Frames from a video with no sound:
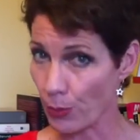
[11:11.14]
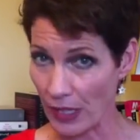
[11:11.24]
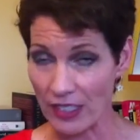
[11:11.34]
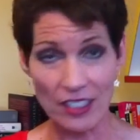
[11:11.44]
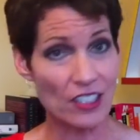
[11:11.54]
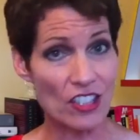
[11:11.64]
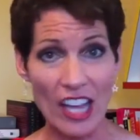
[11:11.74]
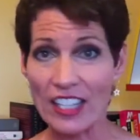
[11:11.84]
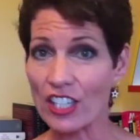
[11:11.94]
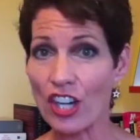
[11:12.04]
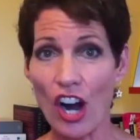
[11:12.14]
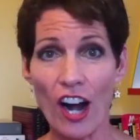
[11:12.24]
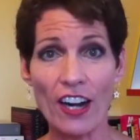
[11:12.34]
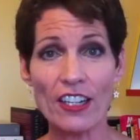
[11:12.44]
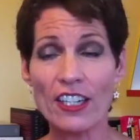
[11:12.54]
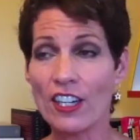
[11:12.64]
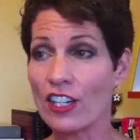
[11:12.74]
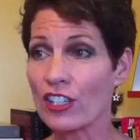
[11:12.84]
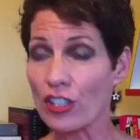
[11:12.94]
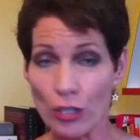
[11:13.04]
Your business, like a car,
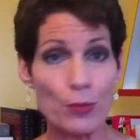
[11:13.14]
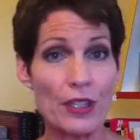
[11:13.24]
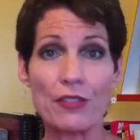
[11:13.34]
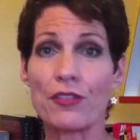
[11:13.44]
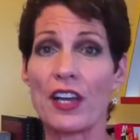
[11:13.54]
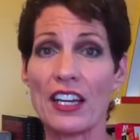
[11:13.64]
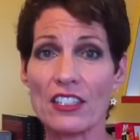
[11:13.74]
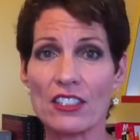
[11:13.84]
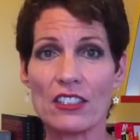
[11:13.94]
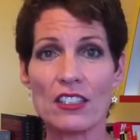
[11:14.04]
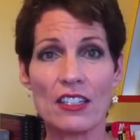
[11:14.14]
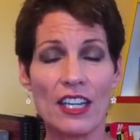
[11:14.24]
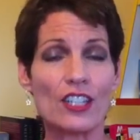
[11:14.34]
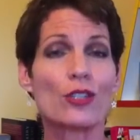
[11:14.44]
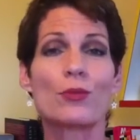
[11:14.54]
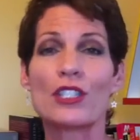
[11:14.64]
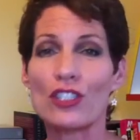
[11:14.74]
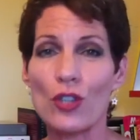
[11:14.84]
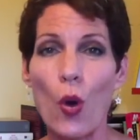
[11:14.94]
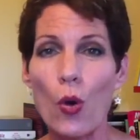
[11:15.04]
could be fixed, it could be
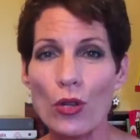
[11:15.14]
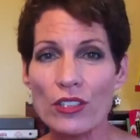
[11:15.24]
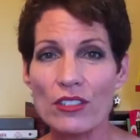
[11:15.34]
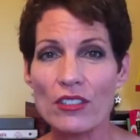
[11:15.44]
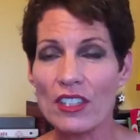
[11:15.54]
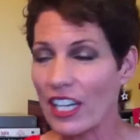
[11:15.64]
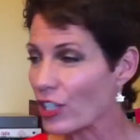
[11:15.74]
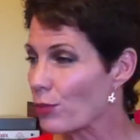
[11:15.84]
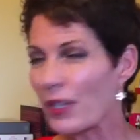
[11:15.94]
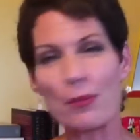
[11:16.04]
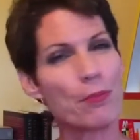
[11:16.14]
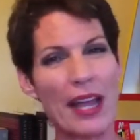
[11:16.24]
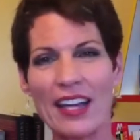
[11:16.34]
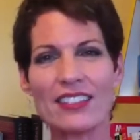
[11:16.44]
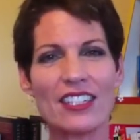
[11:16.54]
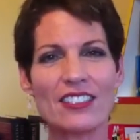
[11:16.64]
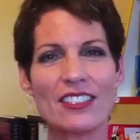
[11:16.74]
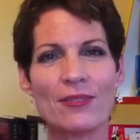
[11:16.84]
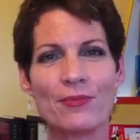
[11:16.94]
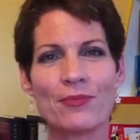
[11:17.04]
sold, it could be
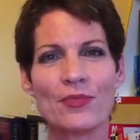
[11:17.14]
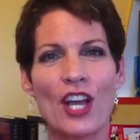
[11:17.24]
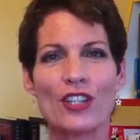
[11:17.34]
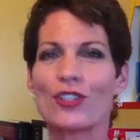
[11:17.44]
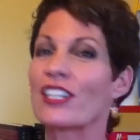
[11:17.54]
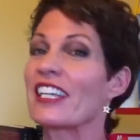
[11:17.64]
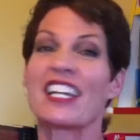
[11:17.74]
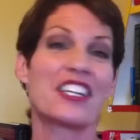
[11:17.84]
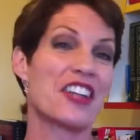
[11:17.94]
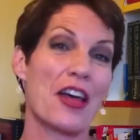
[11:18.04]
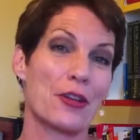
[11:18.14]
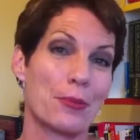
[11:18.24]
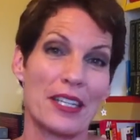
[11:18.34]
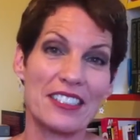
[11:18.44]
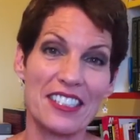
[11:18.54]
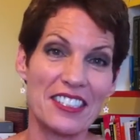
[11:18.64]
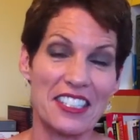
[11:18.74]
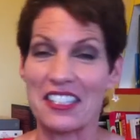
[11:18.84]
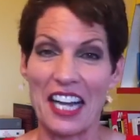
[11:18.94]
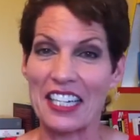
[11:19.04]
abandoned. You could get another
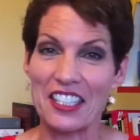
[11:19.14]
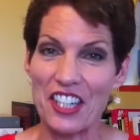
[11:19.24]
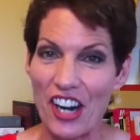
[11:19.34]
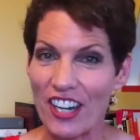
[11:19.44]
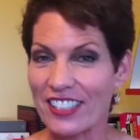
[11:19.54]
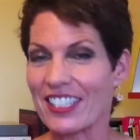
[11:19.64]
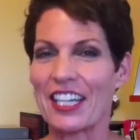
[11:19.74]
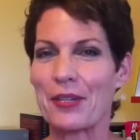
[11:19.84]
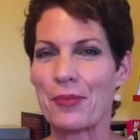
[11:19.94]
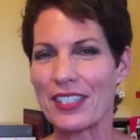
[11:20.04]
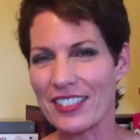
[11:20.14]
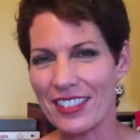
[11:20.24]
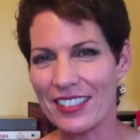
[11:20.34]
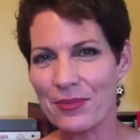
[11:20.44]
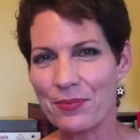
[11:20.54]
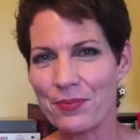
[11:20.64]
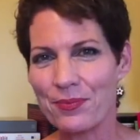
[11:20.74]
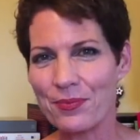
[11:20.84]
business, a second car, second business.